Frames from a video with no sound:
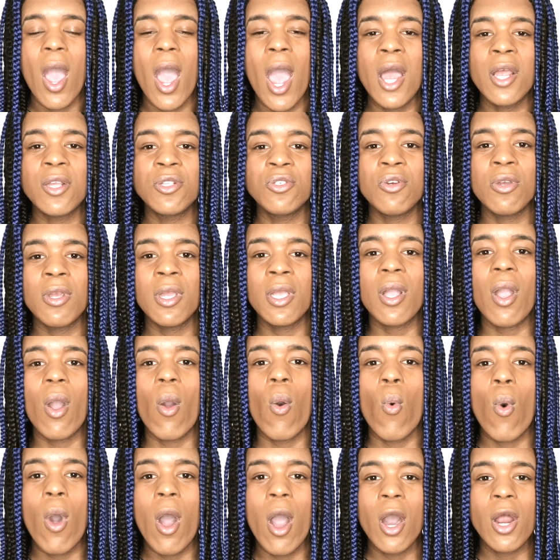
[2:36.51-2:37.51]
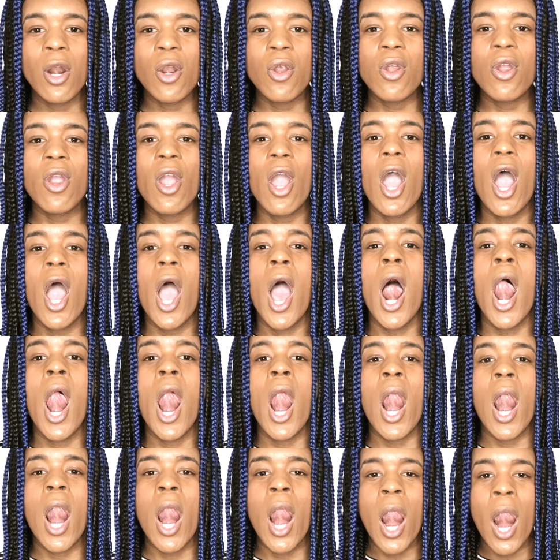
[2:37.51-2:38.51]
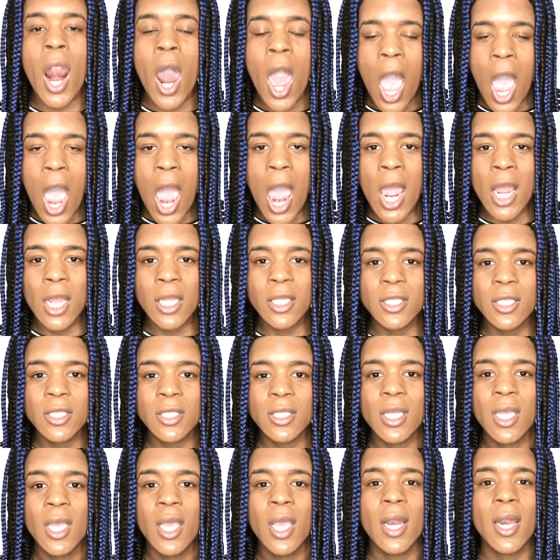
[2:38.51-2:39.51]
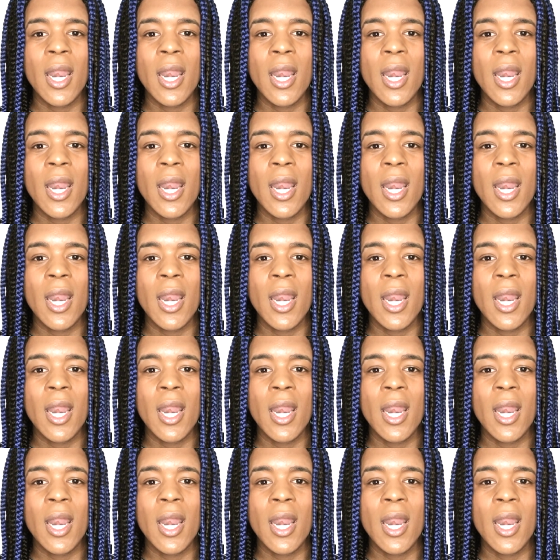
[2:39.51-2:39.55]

I drink water a lot.